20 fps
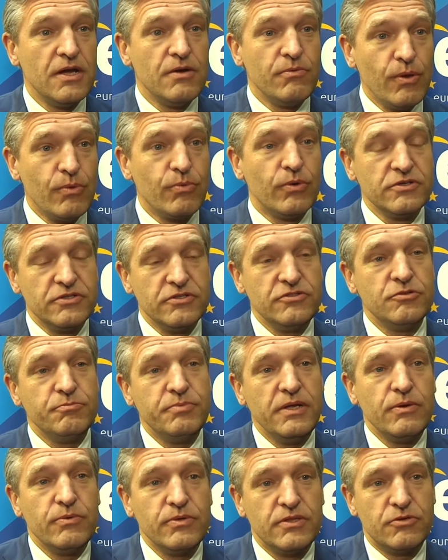we wanted to
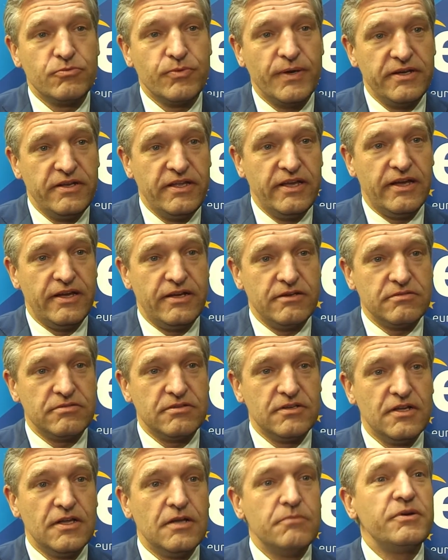be with the 28.
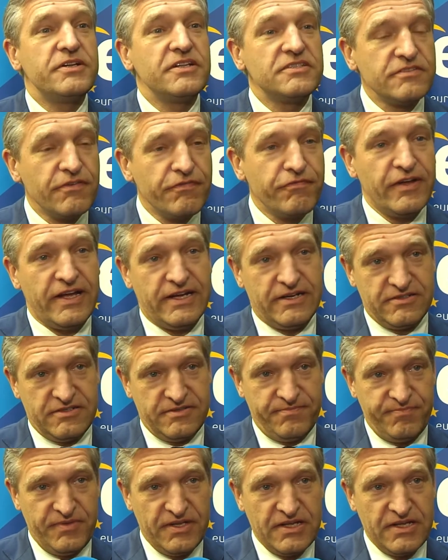But it's a fact.